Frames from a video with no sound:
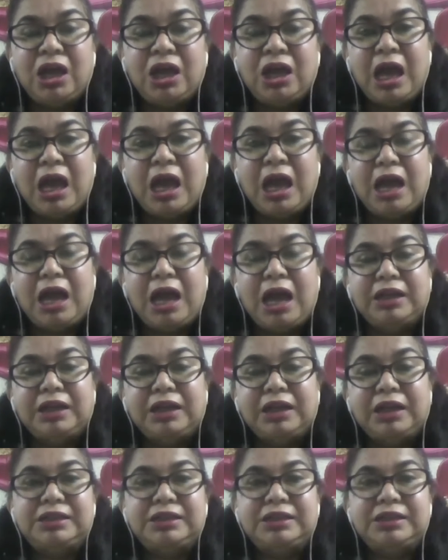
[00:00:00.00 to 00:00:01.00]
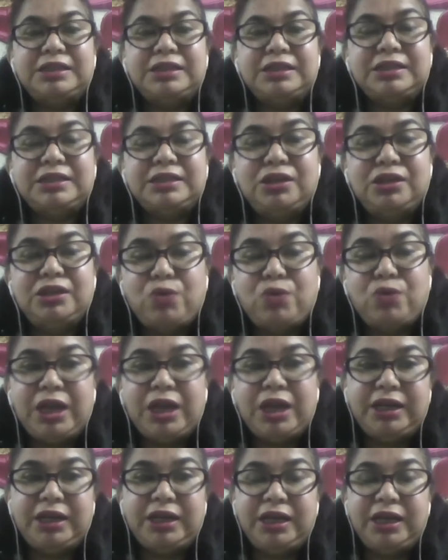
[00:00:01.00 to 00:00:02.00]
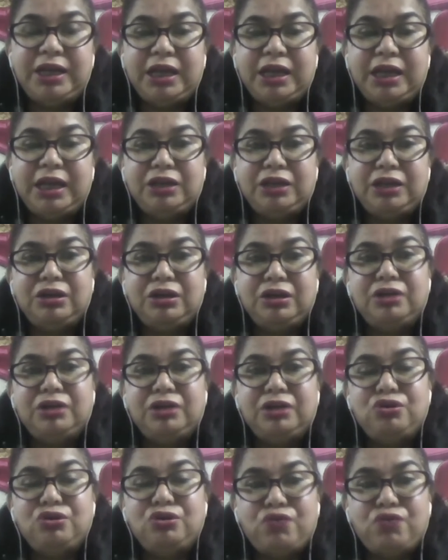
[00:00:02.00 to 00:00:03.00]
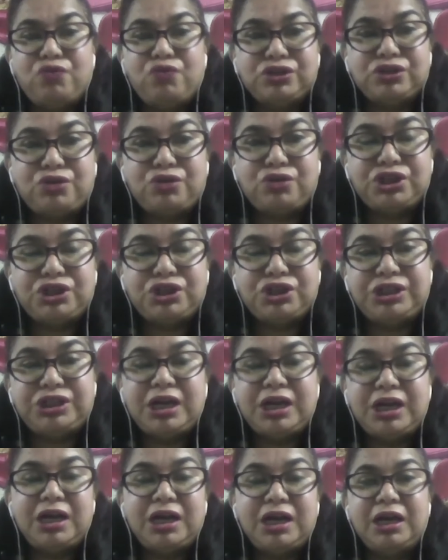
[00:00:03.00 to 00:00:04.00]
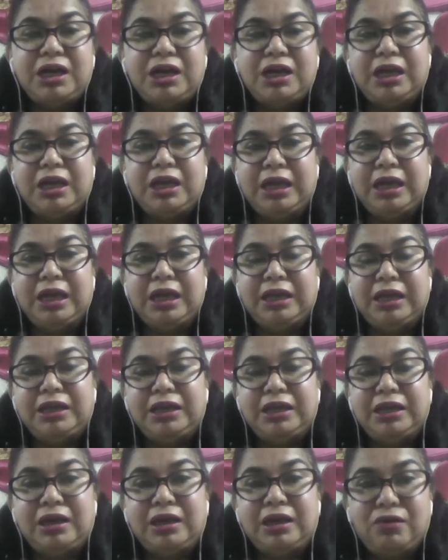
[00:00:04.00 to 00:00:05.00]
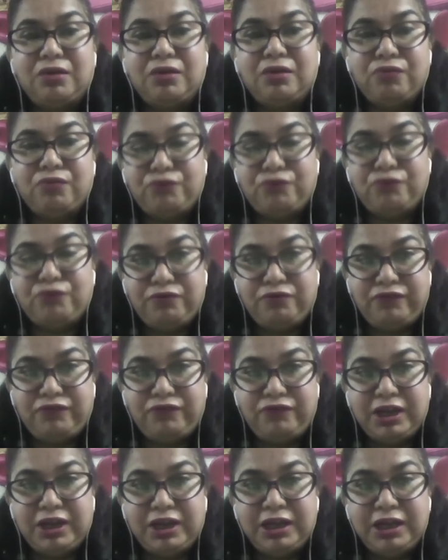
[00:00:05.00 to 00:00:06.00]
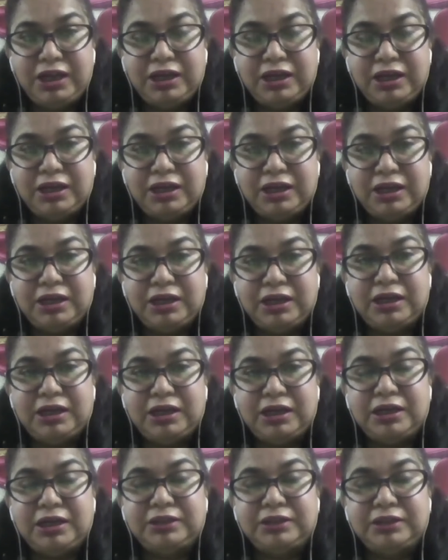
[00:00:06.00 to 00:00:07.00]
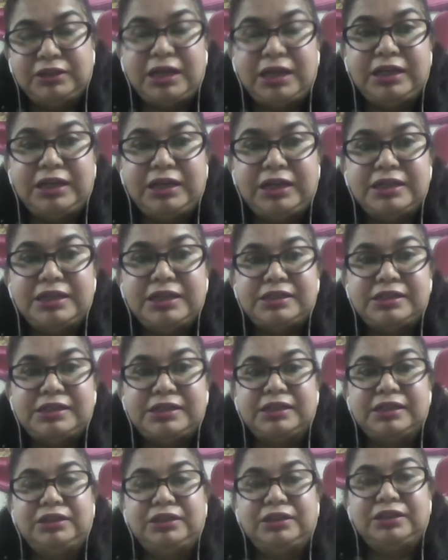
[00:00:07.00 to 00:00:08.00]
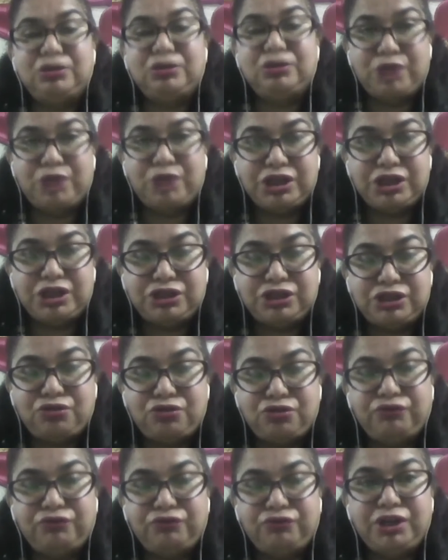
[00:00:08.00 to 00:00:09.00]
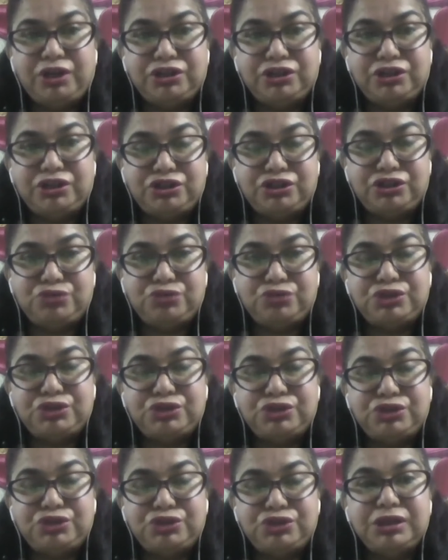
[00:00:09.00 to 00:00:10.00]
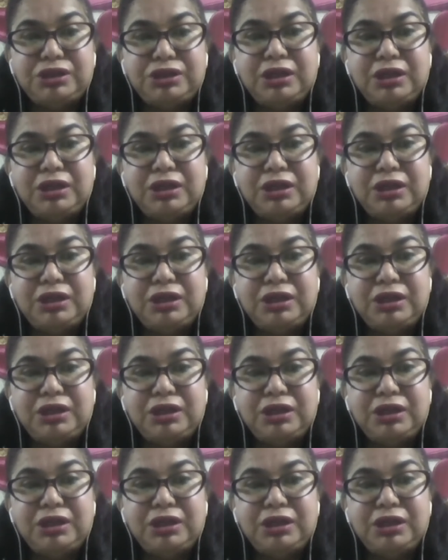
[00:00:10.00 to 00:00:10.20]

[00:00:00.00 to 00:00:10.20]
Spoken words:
And this is located in Nova Scotia in Wolfville. That is the location of the institution.